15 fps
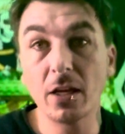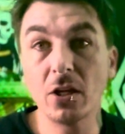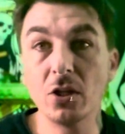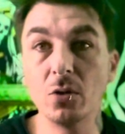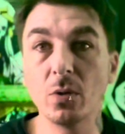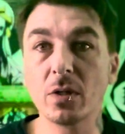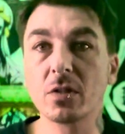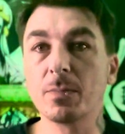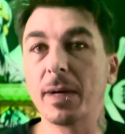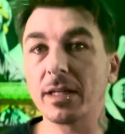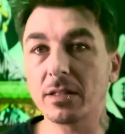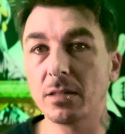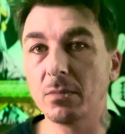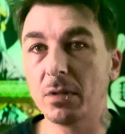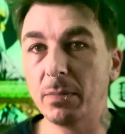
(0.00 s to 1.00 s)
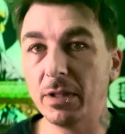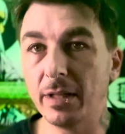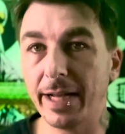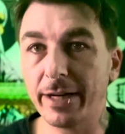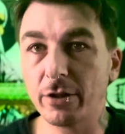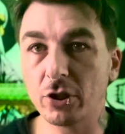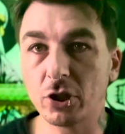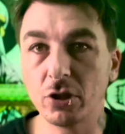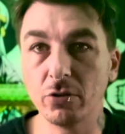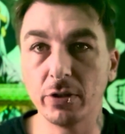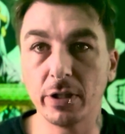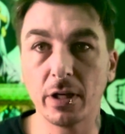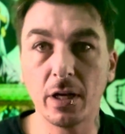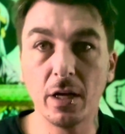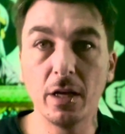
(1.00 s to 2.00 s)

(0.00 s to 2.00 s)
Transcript: You expect them to be lighter shooting.